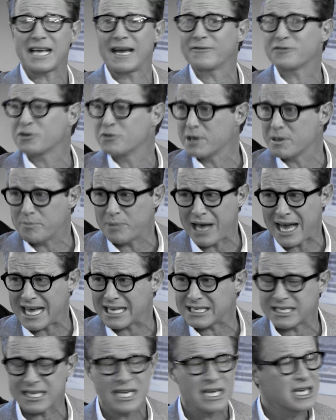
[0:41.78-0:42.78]
after he
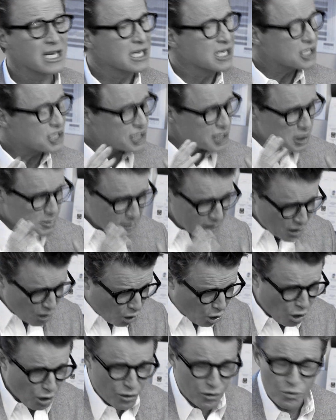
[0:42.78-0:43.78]
passed. She has been
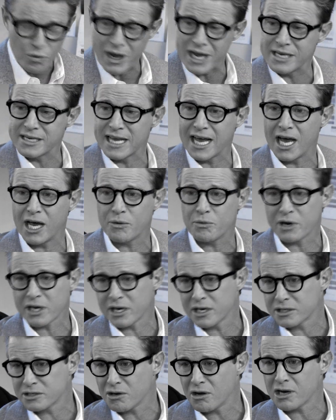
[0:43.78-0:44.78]
all the way down. We're
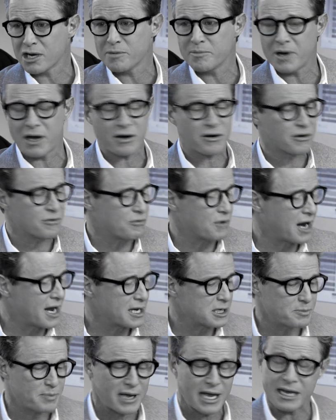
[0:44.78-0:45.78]
going to talk about her
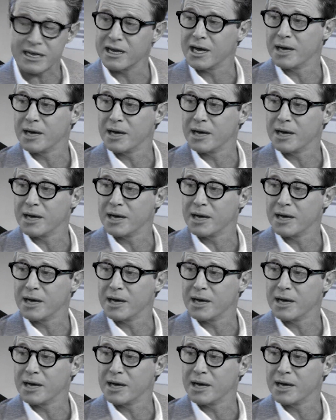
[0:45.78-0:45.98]
rise back